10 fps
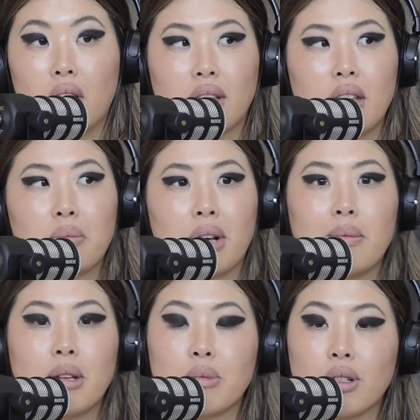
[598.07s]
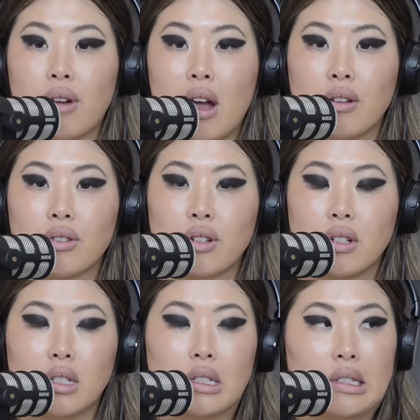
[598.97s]
I think premium's around.
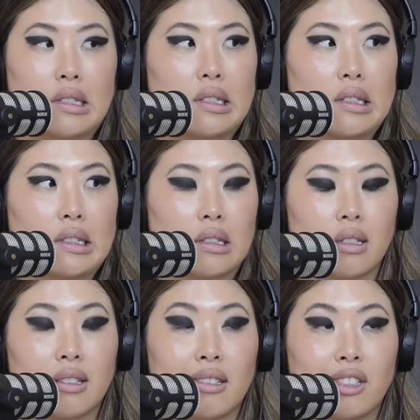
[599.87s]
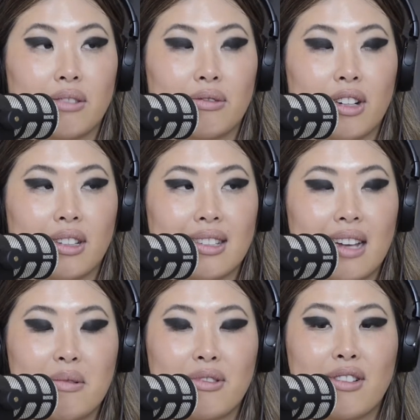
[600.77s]
I should have worked this
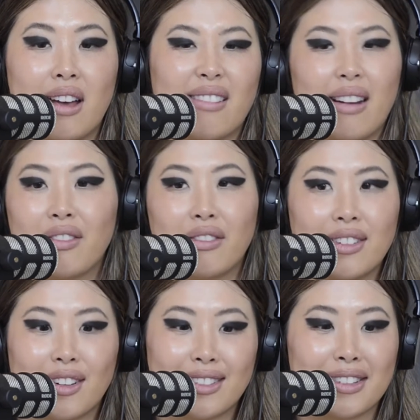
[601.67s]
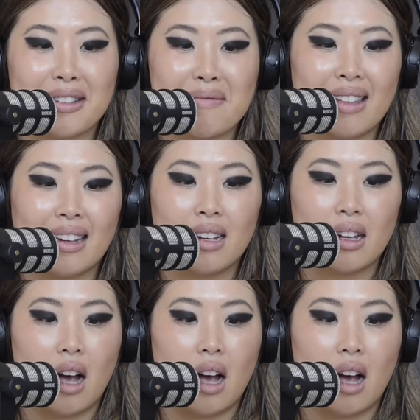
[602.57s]
out beforehand, around $50 or something.